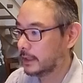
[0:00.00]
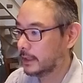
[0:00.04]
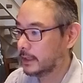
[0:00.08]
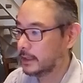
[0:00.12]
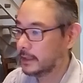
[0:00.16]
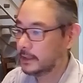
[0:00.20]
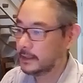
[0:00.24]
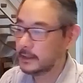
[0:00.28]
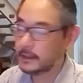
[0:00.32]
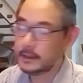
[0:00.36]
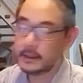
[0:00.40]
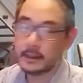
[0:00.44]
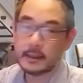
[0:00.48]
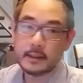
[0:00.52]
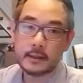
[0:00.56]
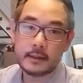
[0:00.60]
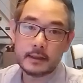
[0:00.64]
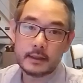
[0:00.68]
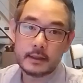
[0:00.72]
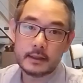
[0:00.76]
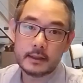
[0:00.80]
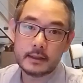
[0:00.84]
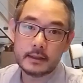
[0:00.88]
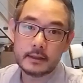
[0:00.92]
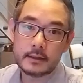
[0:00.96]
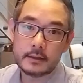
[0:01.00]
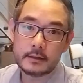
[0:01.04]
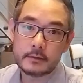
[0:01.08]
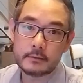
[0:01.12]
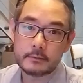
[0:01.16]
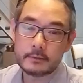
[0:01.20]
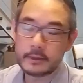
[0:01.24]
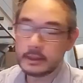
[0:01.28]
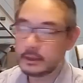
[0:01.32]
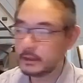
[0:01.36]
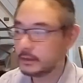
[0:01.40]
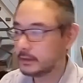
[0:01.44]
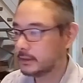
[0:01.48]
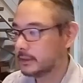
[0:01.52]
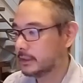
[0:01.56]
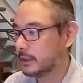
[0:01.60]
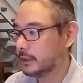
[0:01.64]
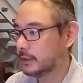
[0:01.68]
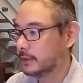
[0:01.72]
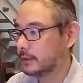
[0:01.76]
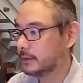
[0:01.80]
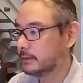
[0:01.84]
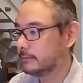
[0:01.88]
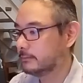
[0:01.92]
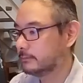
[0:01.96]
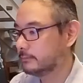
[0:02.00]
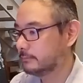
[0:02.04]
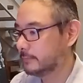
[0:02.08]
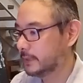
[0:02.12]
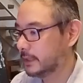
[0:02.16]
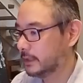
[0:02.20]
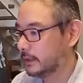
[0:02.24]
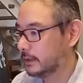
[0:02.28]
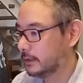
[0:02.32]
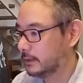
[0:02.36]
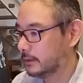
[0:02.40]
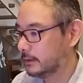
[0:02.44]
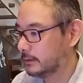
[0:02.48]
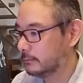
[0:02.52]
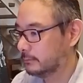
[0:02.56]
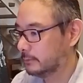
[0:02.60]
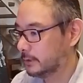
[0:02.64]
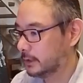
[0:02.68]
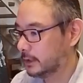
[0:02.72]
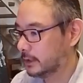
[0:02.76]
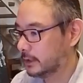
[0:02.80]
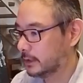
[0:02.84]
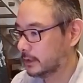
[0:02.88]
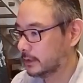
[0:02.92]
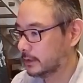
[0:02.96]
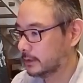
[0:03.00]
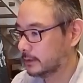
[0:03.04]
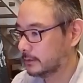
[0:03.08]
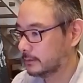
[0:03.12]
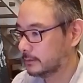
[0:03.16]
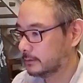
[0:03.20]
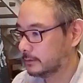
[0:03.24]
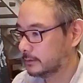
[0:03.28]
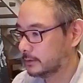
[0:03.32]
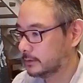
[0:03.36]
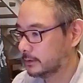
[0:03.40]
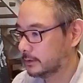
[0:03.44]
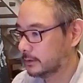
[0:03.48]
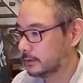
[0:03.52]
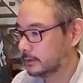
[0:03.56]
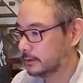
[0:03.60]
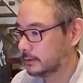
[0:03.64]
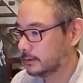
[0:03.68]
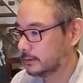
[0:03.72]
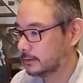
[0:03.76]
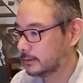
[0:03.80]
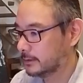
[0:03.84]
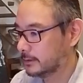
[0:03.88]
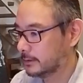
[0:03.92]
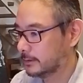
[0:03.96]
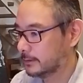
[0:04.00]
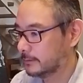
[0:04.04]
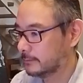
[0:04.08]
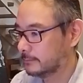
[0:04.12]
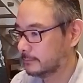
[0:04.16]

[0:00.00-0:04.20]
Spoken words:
And in the render item method, we can just